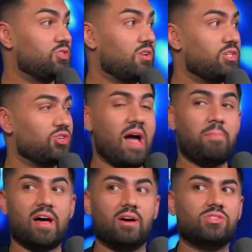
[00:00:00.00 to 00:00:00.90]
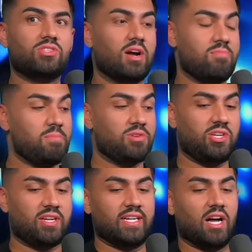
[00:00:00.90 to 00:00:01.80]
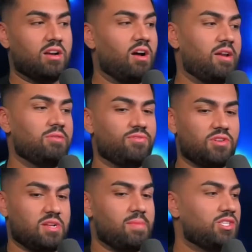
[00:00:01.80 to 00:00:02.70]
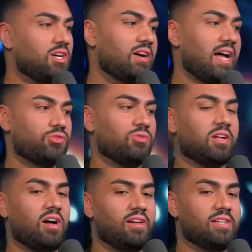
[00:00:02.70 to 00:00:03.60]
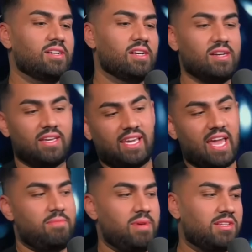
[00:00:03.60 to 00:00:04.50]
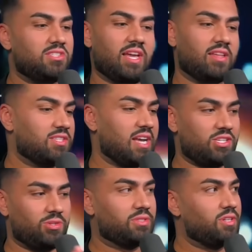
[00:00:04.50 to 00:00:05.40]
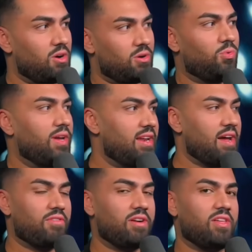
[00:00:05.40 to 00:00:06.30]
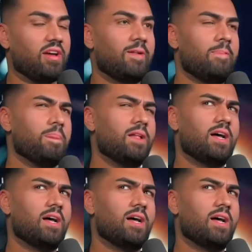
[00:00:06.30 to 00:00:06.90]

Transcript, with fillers: straight trap house. Mm-hmm. I remember seeing a gun on it. It was the first time I saw an actual gun. Mm-hmm. He gave me this thing. This guy sold everything. Mm-hmm.